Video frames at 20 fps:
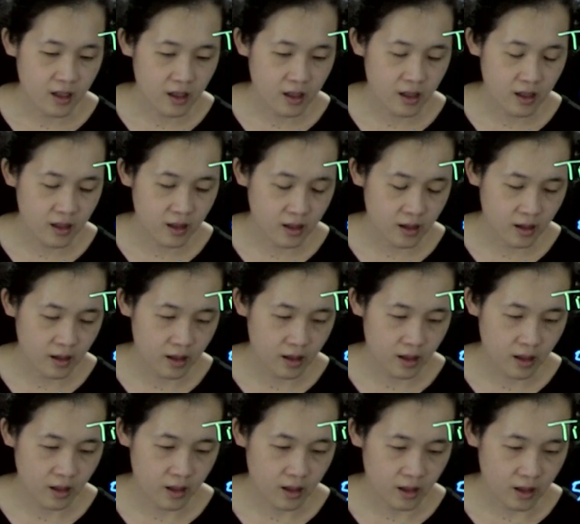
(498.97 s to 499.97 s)

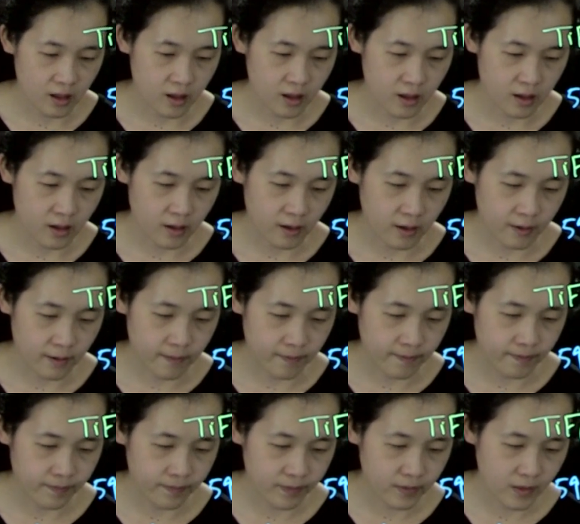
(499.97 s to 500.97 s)

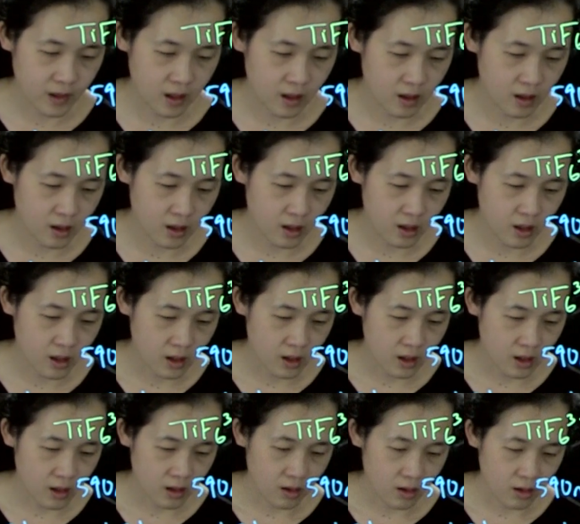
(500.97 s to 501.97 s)

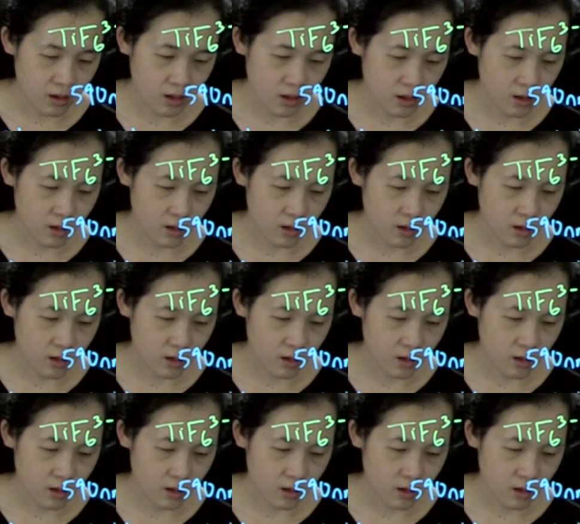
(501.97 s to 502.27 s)
[no speech]